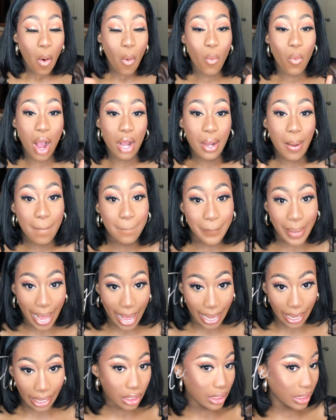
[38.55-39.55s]
Welcome
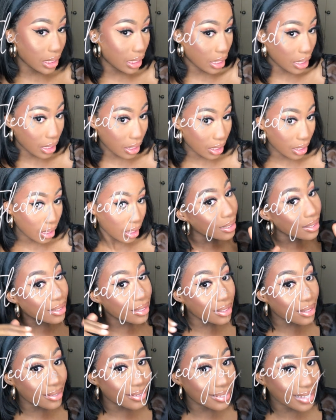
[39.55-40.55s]
back to
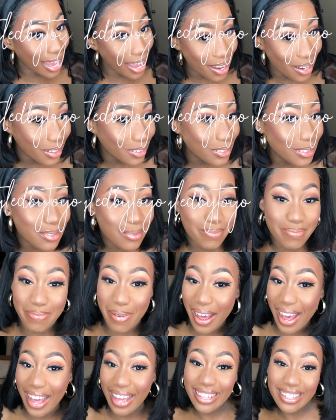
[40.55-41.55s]
Styled
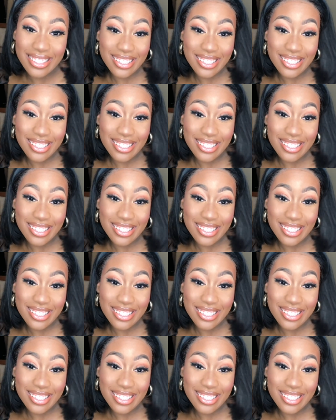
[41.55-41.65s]
by